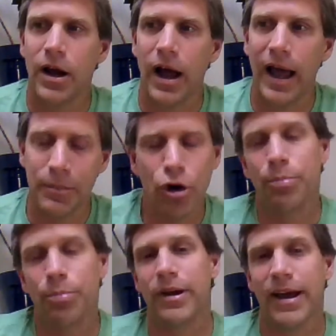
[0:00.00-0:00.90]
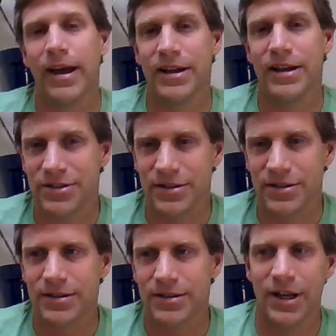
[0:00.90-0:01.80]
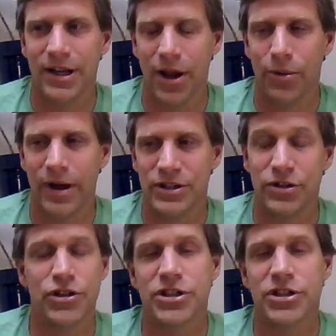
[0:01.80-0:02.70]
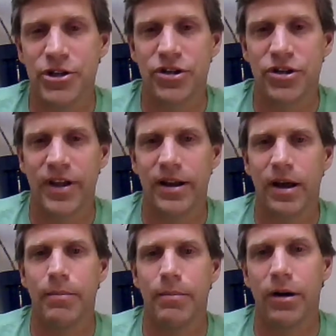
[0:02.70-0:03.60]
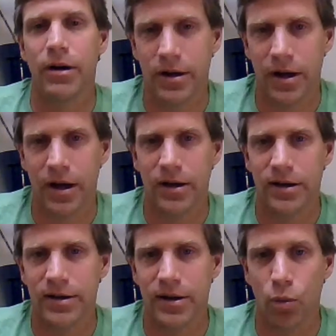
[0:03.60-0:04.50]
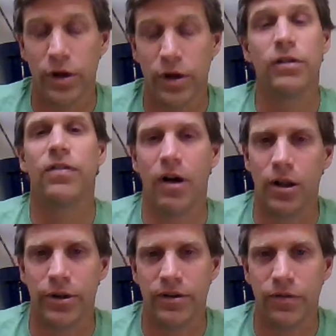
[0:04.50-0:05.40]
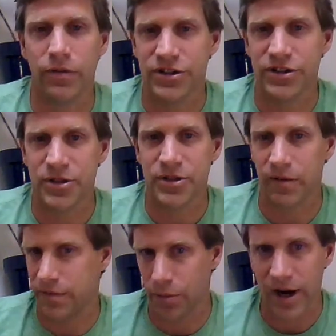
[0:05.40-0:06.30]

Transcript: I'm hoping, as you know, as you've just mentioned, that America will follow in the footsteps of the